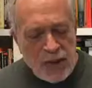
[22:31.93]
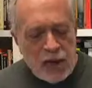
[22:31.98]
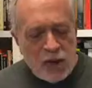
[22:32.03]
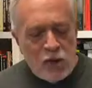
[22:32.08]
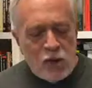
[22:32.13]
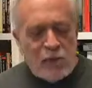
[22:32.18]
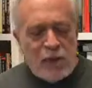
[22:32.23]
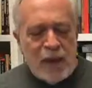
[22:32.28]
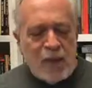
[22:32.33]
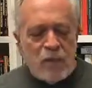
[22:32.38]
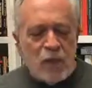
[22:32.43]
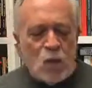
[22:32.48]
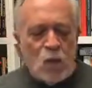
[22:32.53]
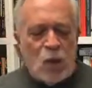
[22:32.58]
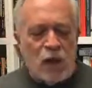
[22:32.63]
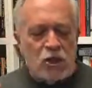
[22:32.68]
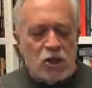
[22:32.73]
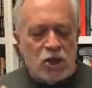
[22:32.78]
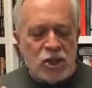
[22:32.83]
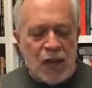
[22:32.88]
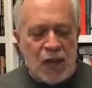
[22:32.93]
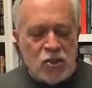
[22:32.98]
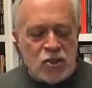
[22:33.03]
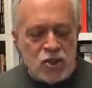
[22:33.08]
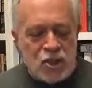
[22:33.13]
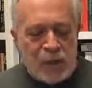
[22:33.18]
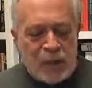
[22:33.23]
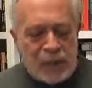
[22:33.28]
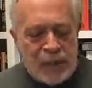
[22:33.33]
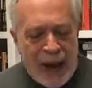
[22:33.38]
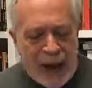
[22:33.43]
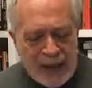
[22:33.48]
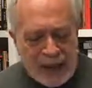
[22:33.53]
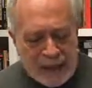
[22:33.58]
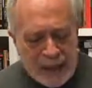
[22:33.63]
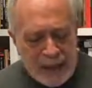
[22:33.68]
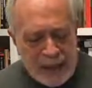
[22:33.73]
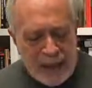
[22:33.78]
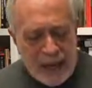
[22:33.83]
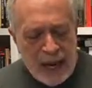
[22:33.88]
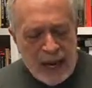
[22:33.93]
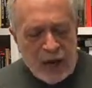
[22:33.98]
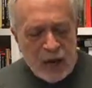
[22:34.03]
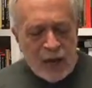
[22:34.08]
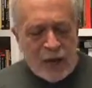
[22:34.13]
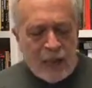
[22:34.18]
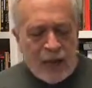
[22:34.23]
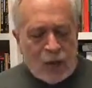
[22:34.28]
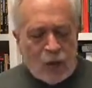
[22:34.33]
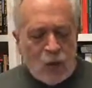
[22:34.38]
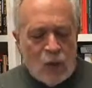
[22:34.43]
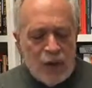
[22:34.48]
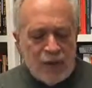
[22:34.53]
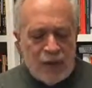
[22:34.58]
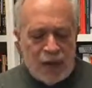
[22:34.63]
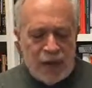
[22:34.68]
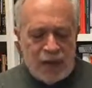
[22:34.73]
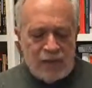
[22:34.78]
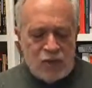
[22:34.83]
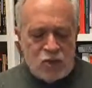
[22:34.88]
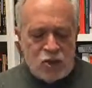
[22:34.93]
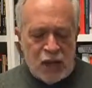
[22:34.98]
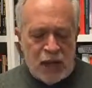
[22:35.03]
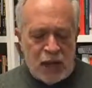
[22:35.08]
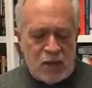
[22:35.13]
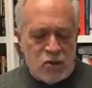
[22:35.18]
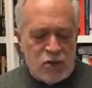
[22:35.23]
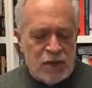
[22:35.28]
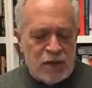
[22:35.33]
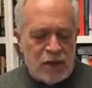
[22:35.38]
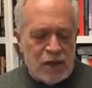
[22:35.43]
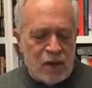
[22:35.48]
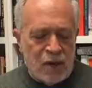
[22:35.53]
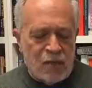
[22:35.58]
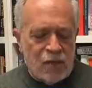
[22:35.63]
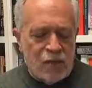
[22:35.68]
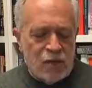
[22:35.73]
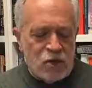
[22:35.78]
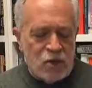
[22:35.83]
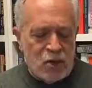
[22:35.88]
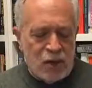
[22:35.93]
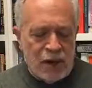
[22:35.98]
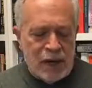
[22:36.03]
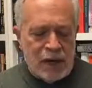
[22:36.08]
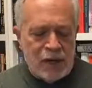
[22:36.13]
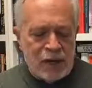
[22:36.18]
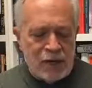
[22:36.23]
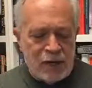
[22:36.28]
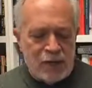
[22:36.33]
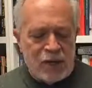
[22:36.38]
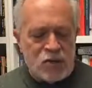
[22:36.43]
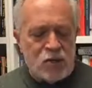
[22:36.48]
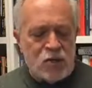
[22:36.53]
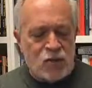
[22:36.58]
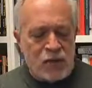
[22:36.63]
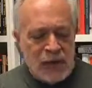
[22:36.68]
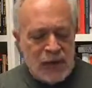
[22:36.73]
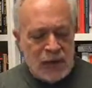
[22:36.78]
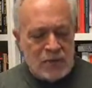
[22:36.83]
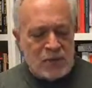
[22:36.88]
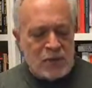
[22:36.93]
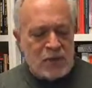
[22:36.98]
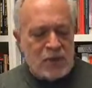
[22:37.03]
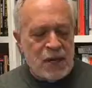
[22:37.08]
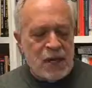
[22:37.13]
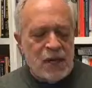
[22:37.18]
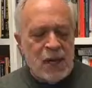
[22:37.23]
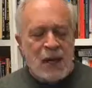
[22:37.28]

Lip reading: Do people want change so badly, no matter what kind of change, that they're resorting to extremes?